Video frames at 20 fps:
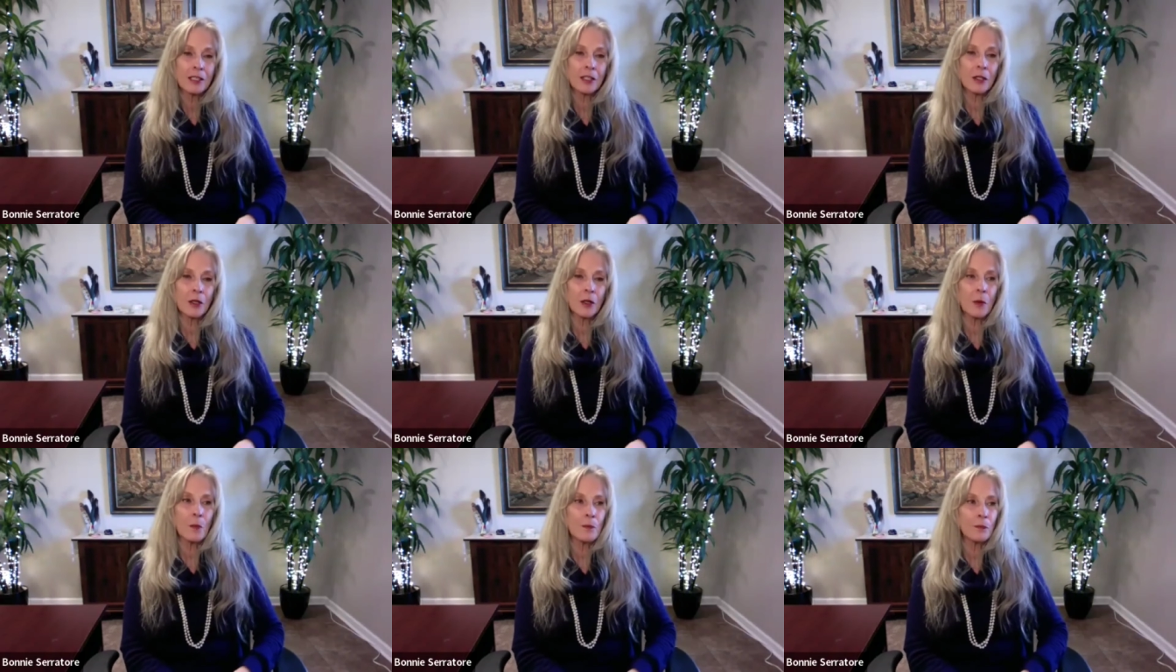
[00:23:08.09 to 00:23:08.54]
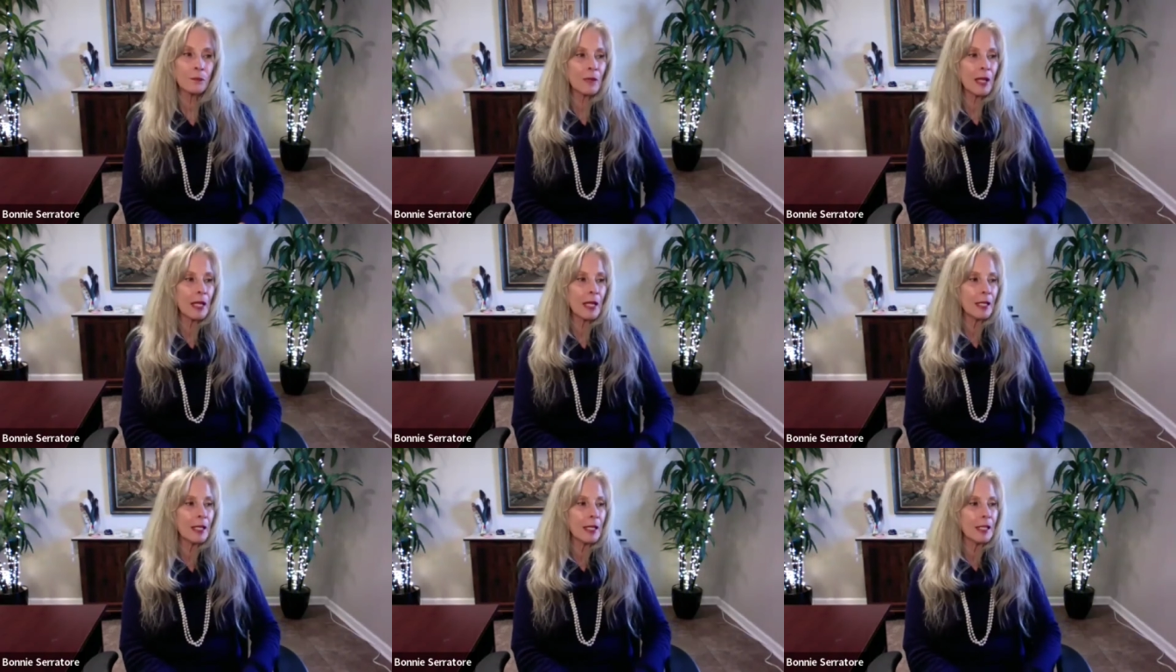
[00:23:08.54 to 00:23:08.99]
So
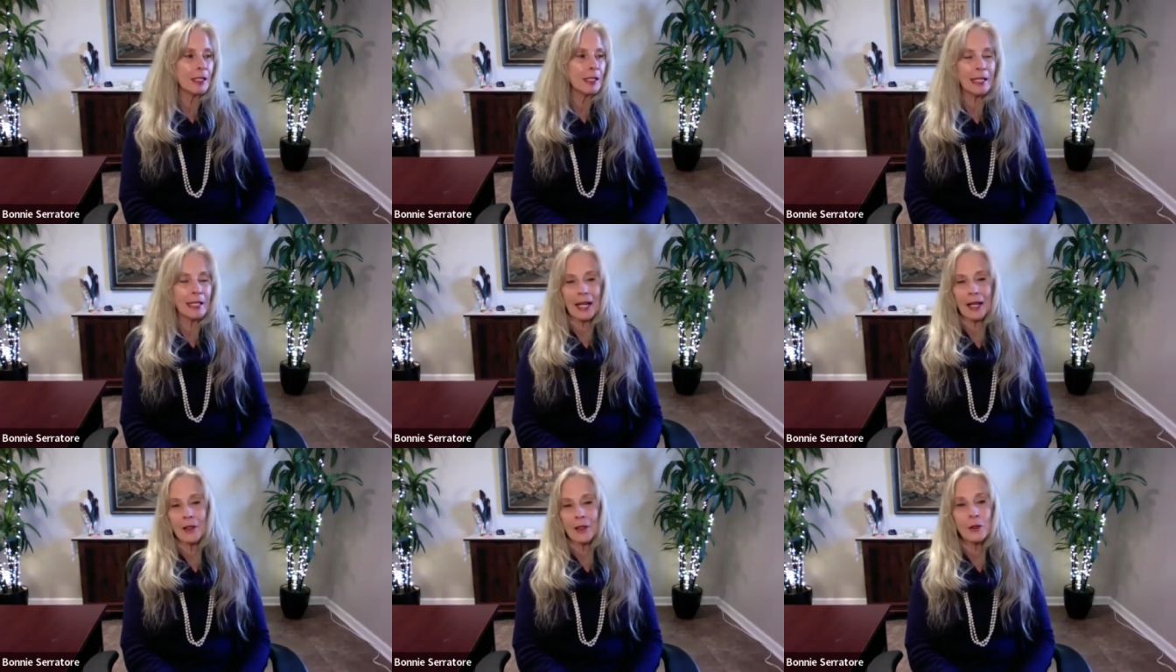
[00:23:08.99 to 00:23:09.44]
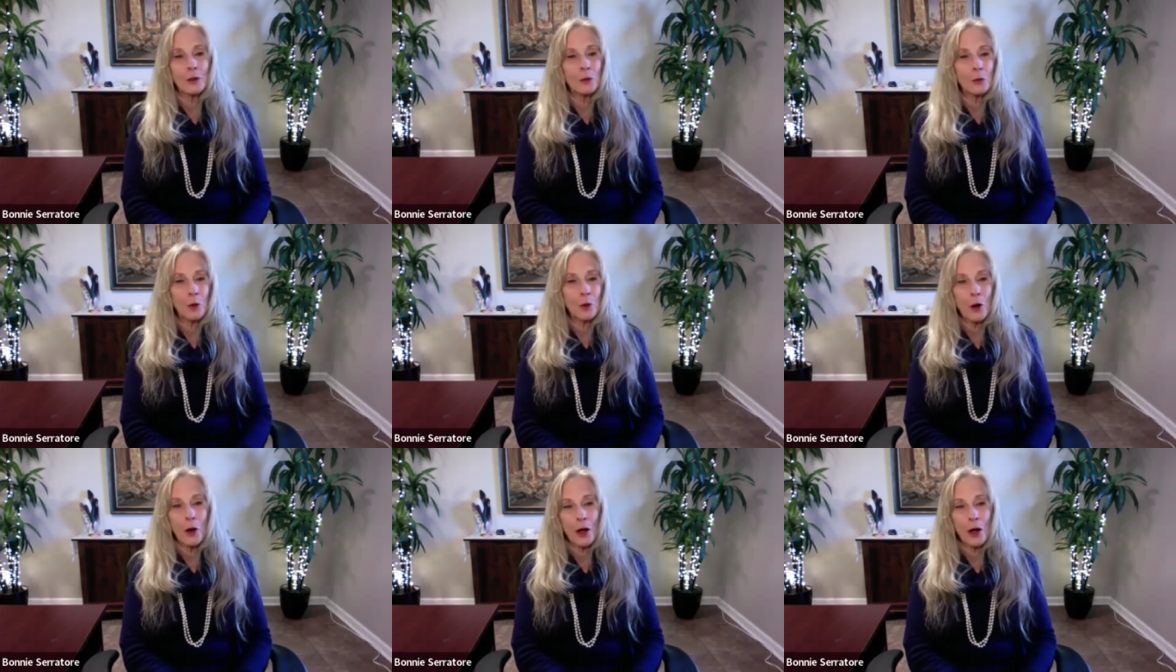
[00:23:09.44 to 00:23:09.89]
you can't
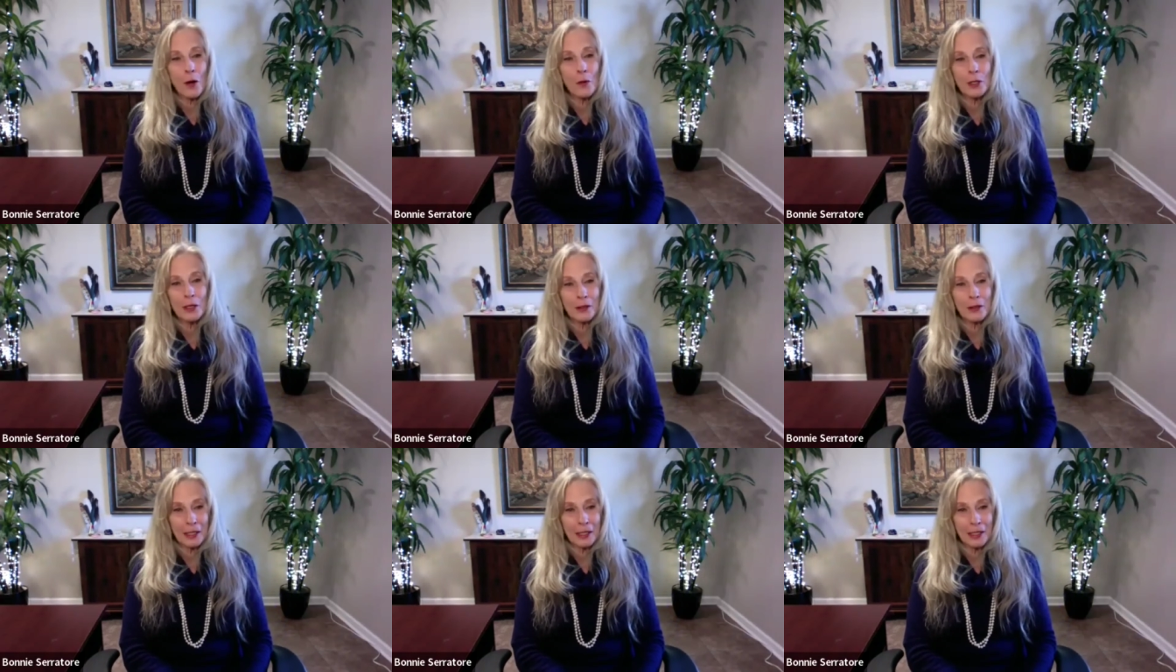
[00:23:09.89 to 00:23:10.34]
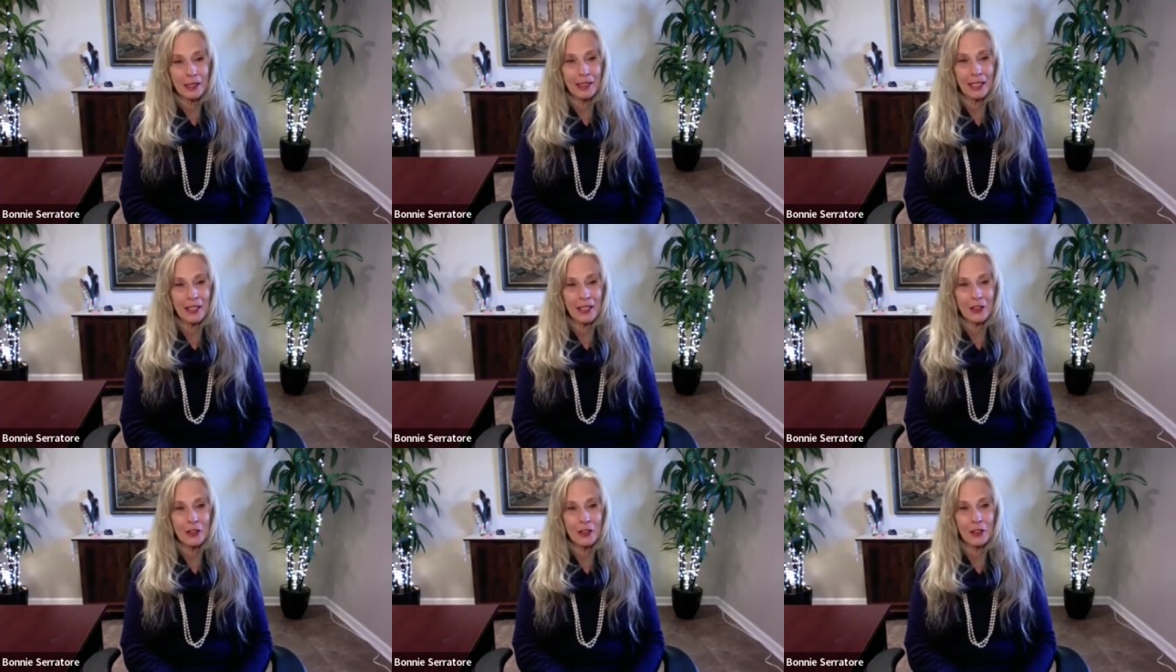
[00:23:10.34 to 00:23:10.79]
go wrong with the
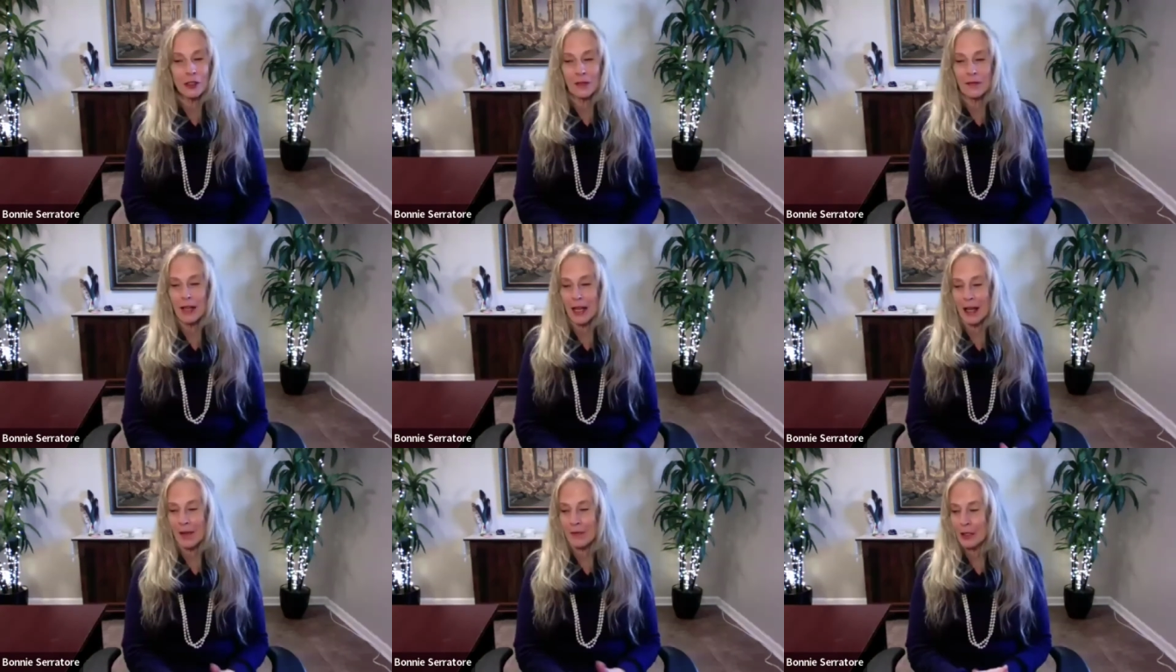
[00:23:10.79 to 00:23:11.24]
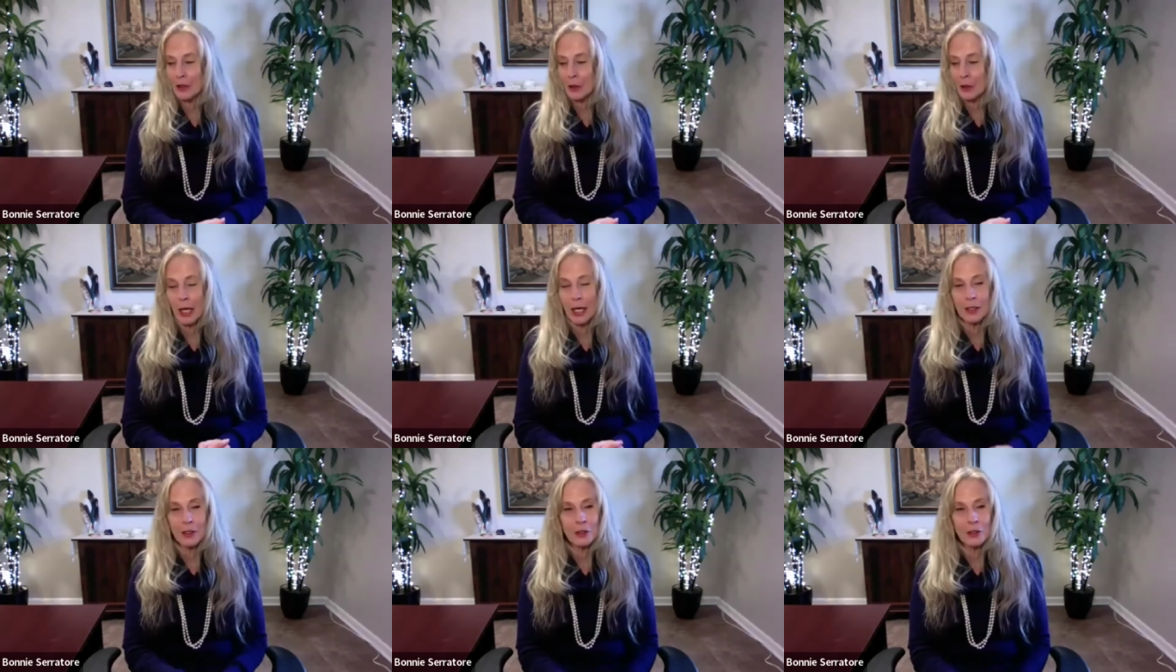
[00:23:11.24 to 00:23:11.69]
intention of
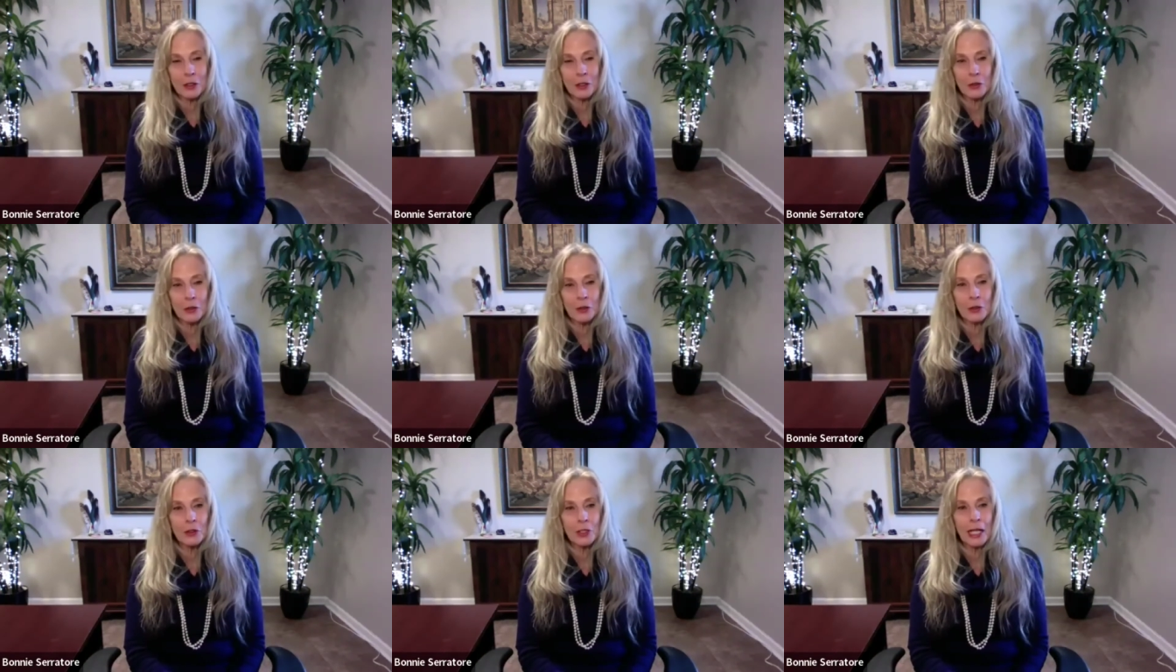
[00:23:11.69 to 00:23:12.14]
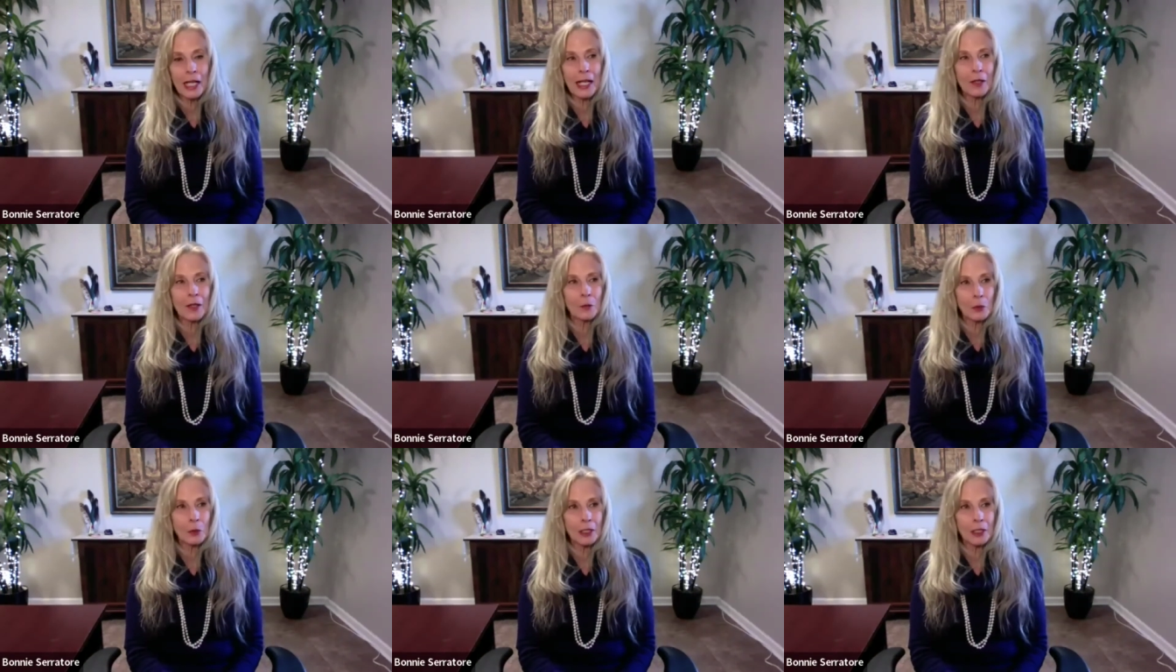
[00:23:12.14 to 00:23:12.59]
having gratitude
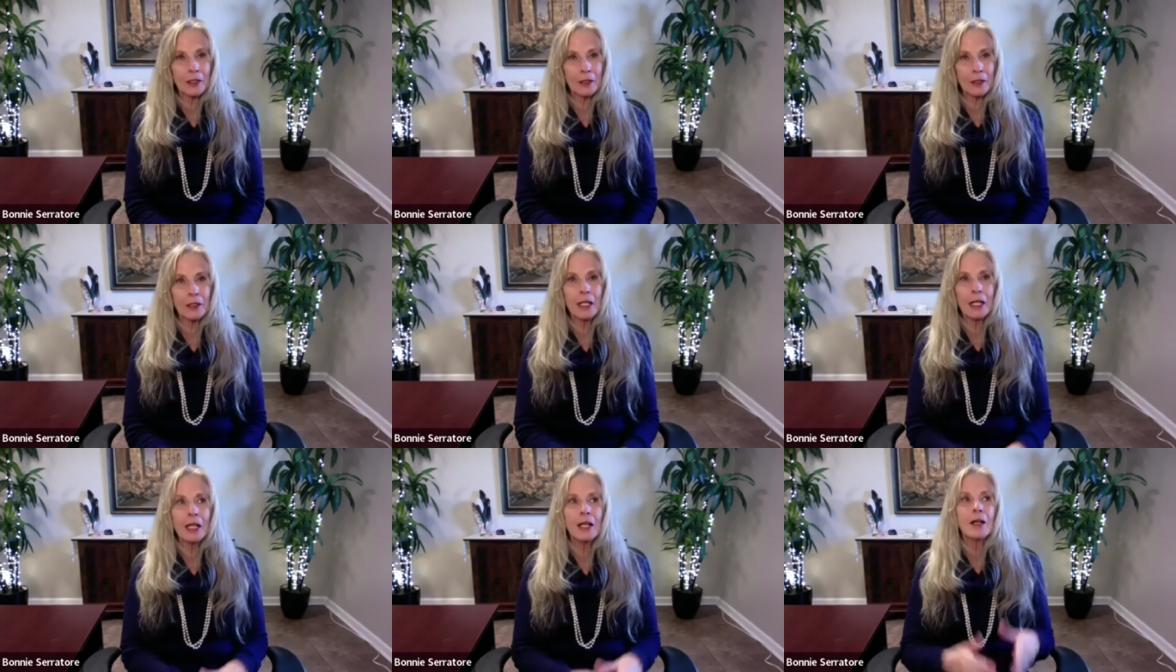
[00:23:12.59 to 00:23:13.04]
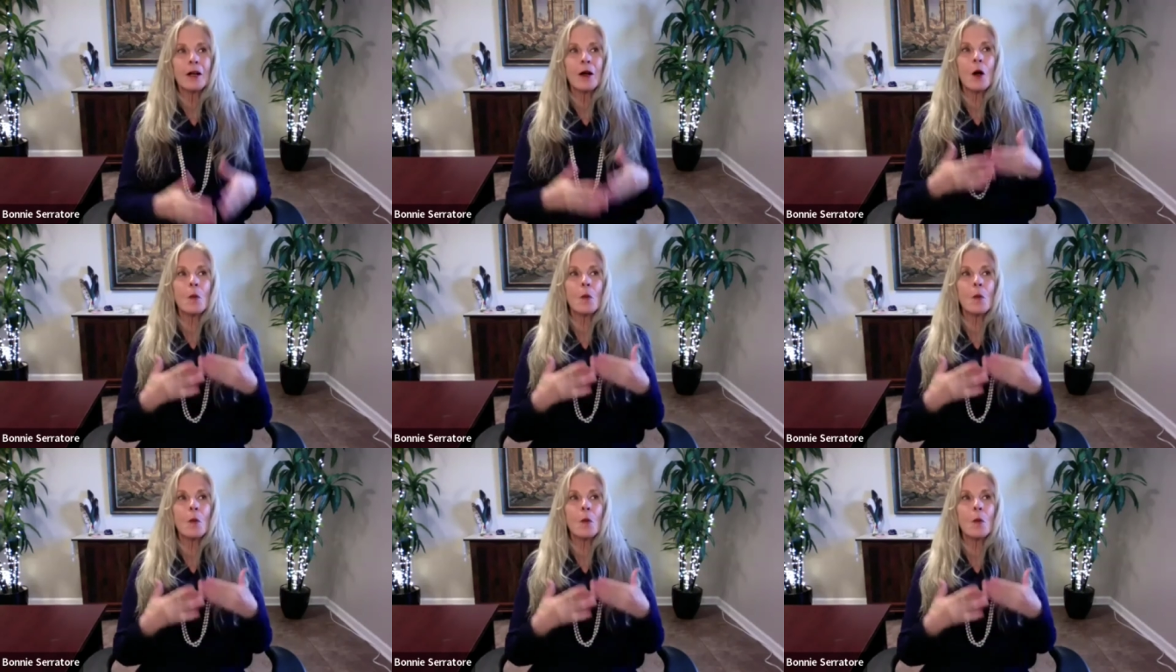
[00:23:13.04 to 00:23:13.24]
and really